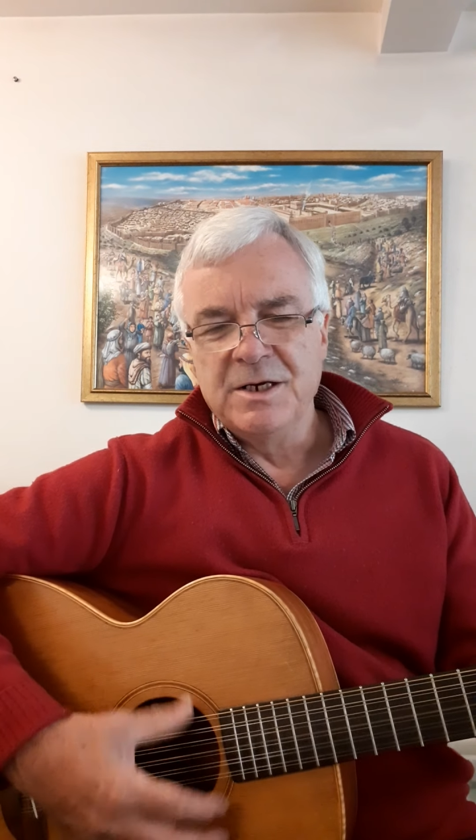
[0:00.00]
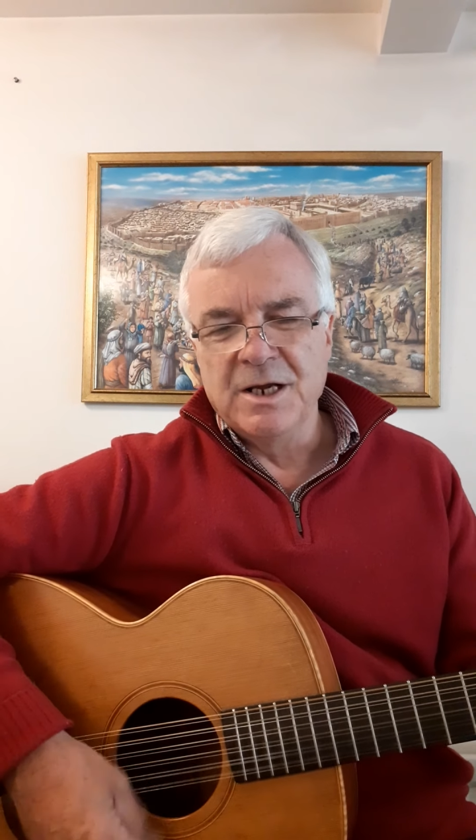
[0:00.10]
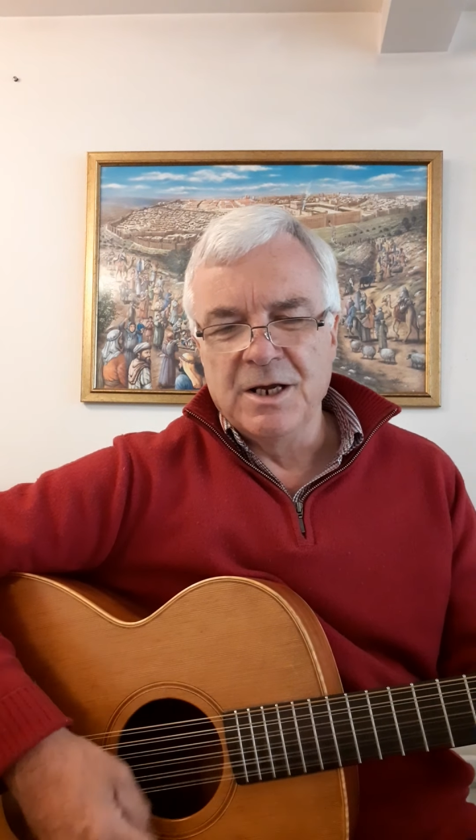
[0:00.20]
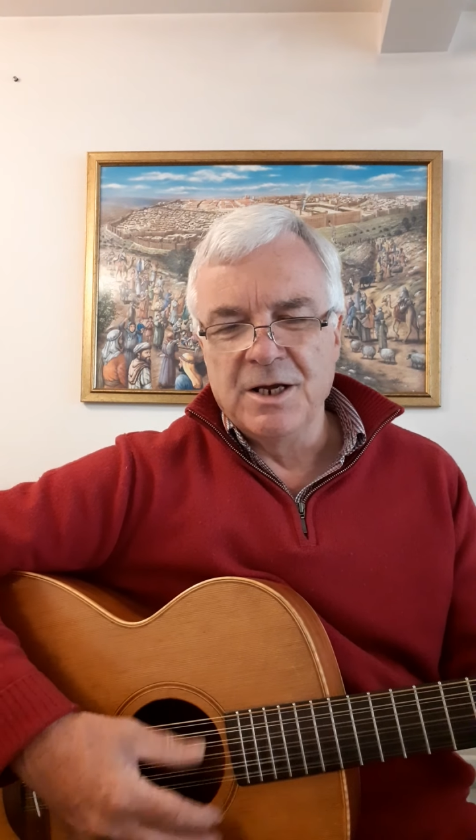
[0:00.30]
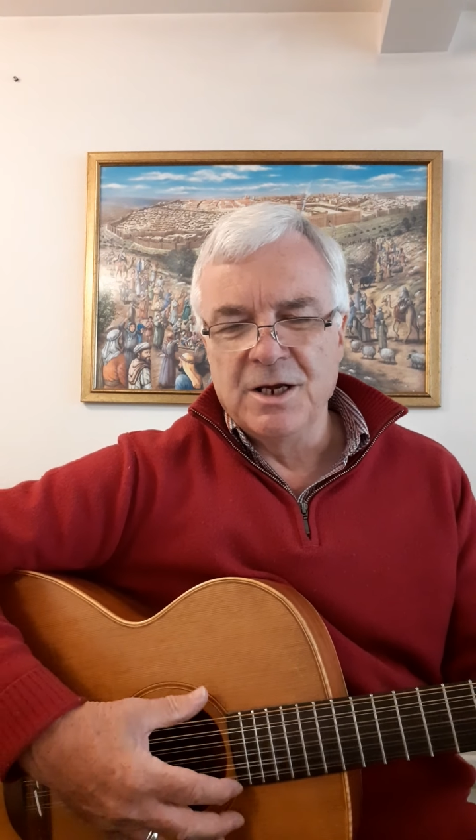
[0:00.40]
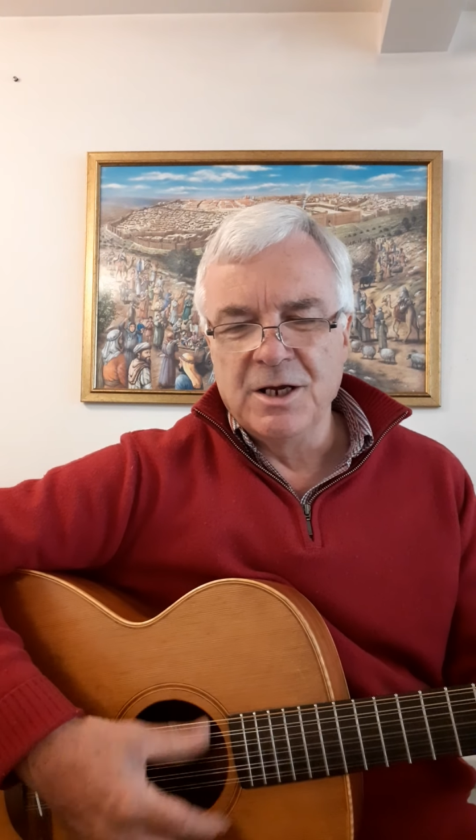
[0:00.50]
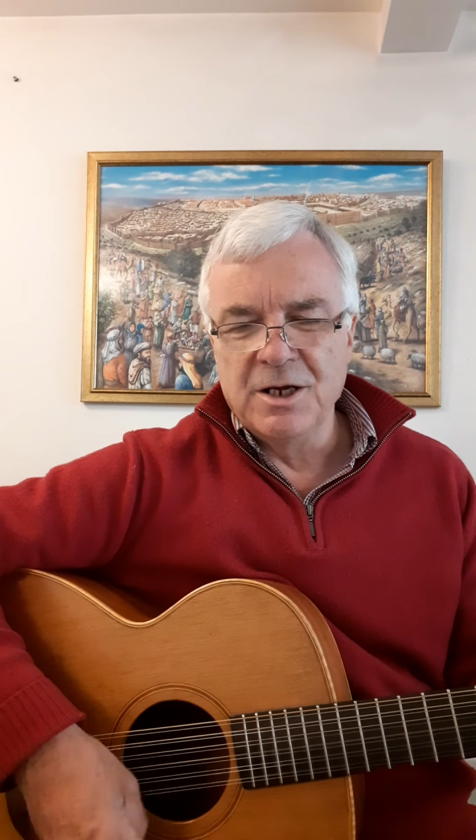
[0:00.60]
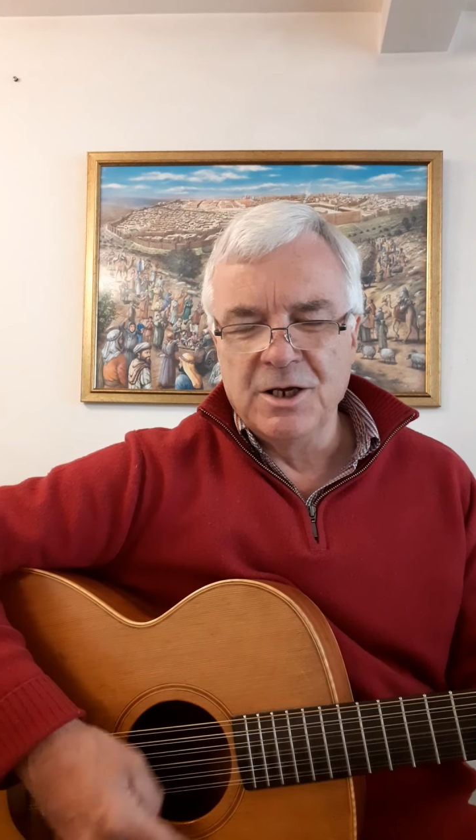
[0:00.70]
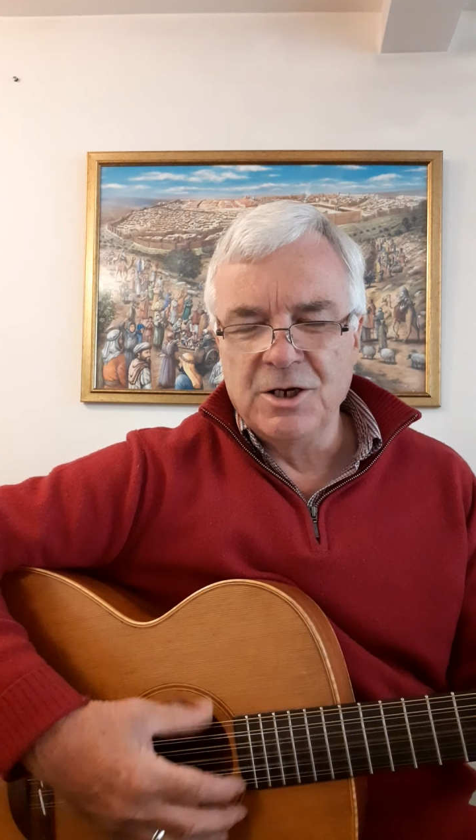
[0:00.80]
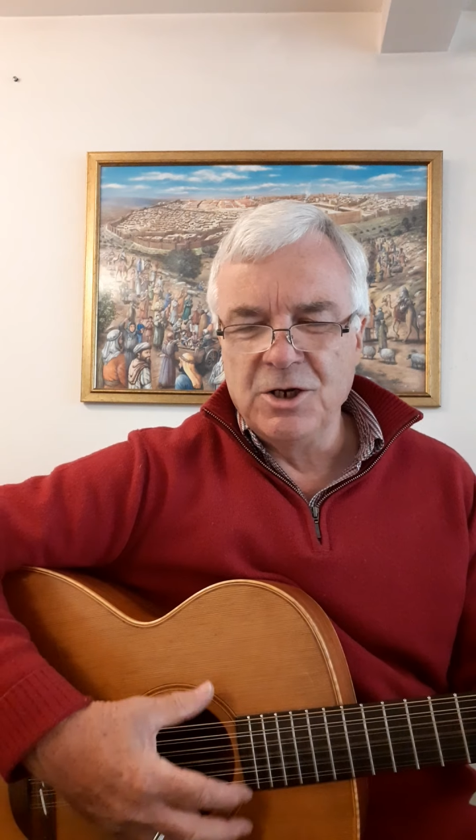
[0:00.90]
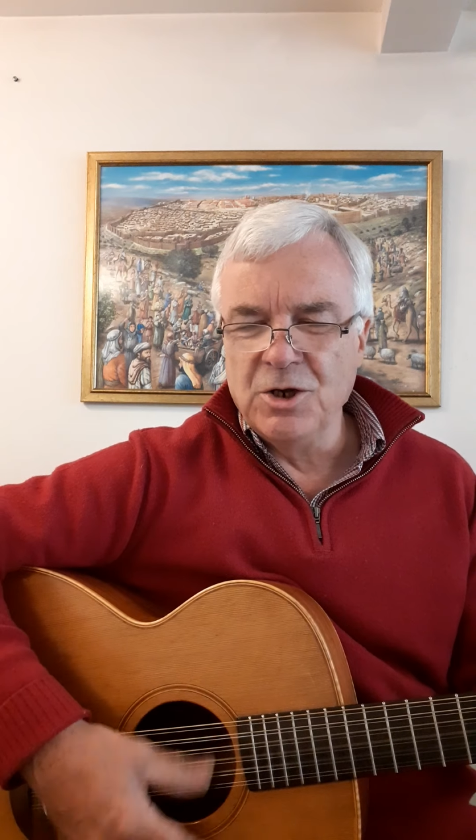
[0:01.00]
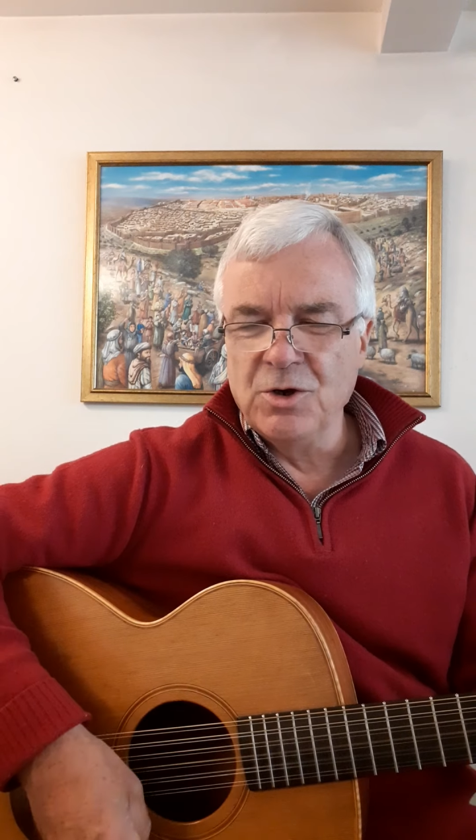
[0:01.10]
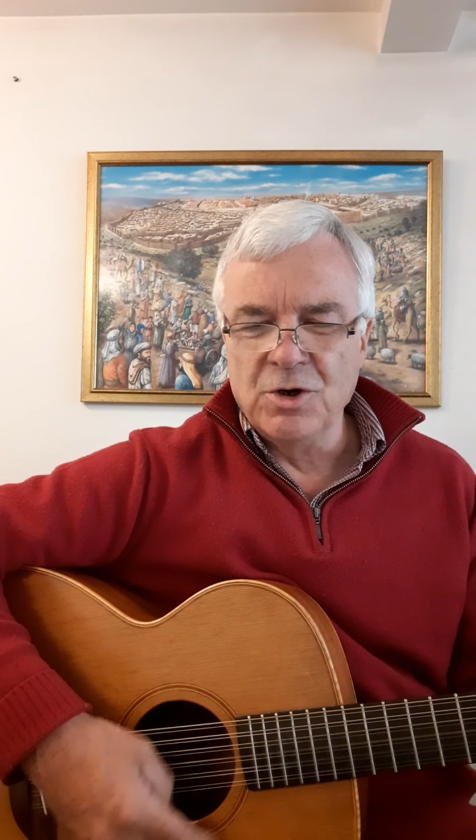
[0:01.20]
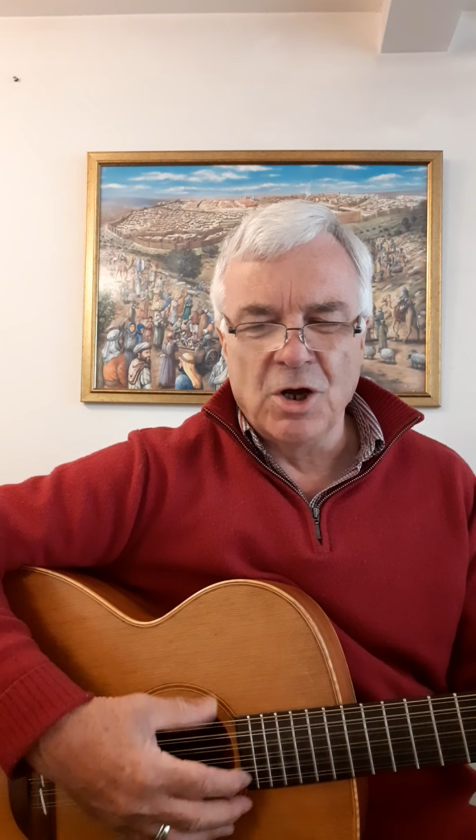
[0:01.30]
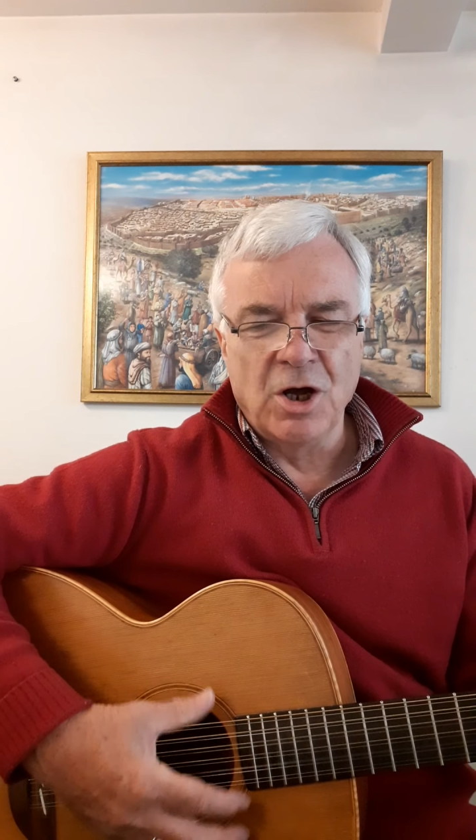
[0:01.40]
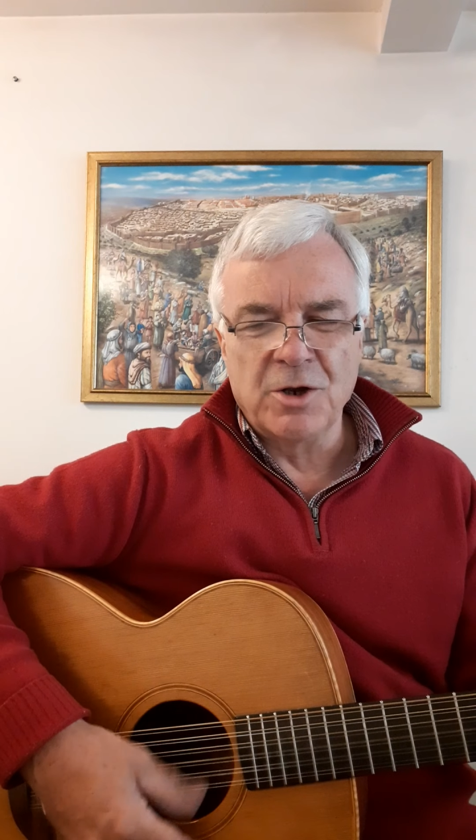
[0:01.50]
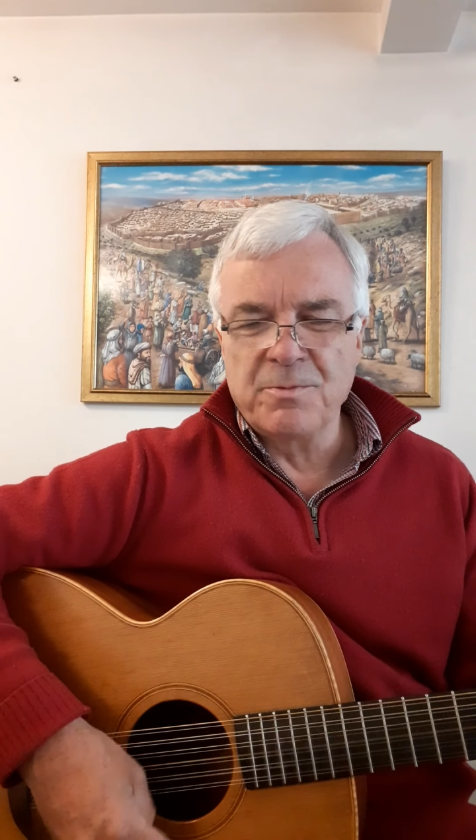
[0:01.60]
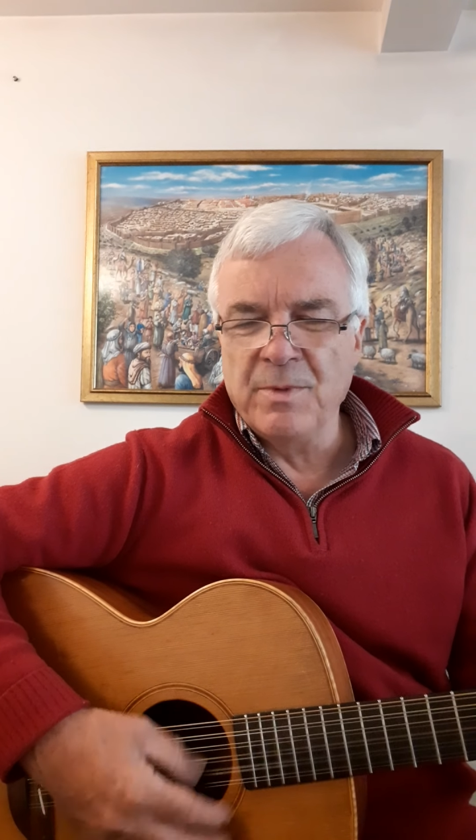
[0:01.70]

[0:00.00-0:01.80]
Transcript: Did you not